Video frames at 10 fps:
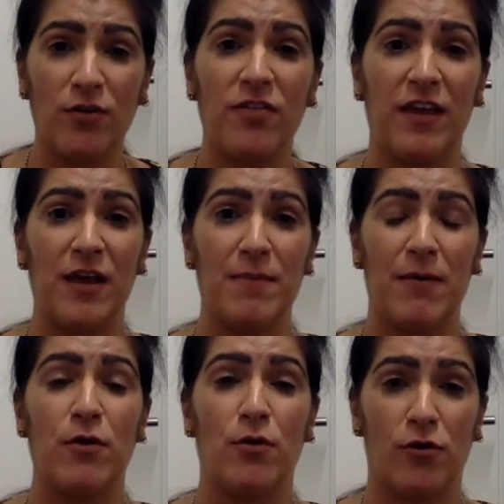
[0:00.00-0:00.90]
to think
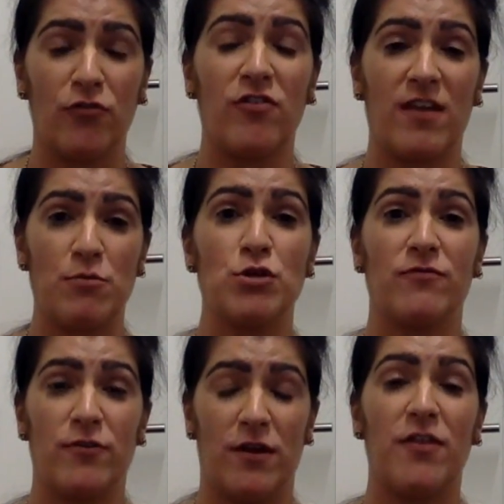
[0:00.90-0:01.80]
about your contraception
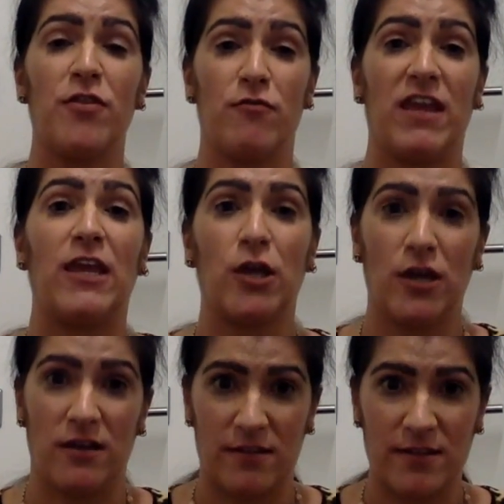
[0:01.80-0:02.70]
for another 3
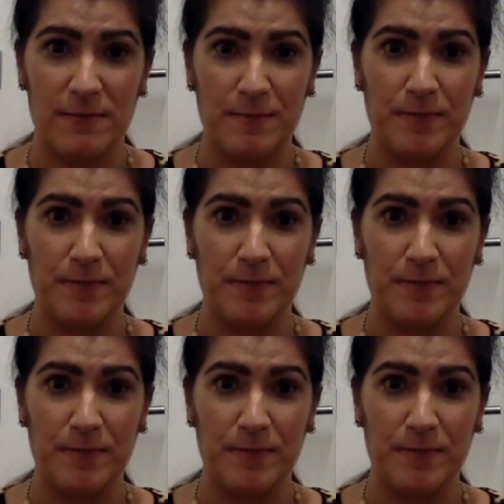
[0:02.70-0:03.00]
years.